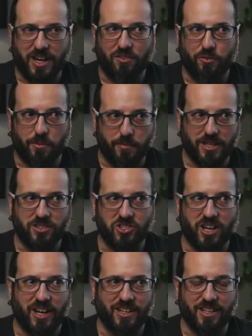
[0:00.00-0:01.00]
what message
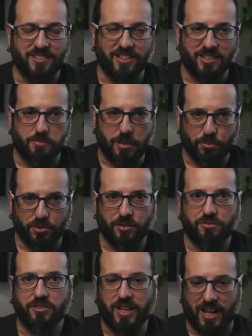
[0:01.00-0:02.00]
IDs need to be
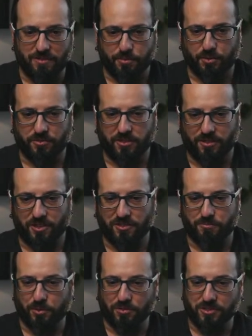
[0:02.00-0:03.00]
pruned and
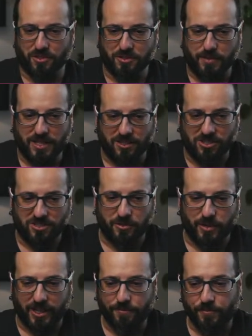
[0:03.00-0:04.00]
prunes those messages
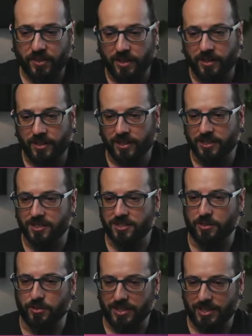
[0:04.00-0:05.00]
away.
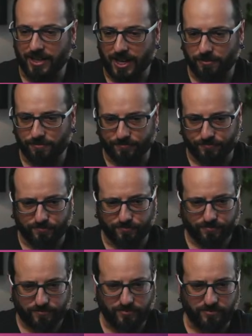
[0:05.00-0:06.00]
So it did that.
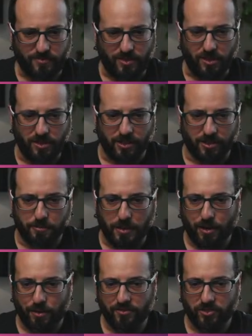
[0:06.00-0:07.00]

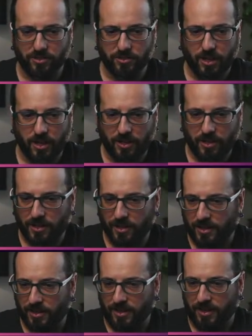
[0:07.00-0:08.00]
However,
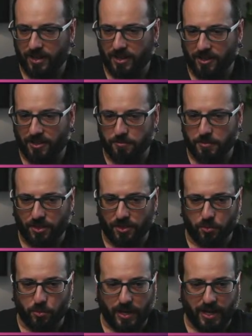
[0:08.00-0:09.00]
the
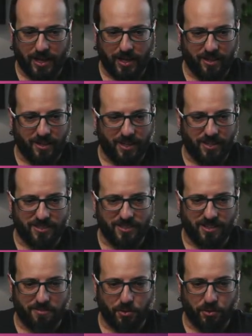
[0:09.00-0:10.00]
way it
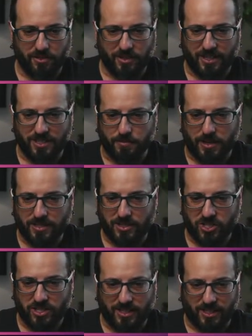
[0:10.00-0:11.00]
pruned these
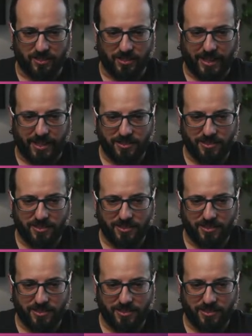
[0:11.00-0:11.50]
messages, it leaked the